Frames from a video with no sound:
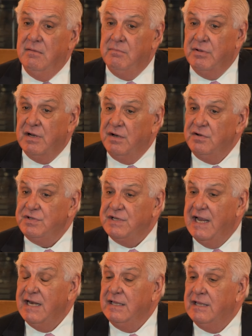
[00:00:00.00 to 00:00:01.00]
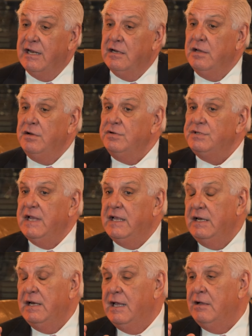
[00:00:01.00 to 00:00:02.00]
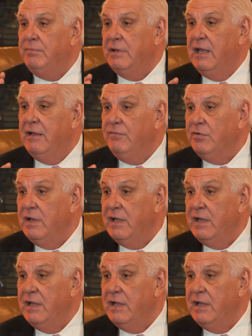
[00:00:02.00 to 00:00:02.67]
But understanding that and understanding how behavioral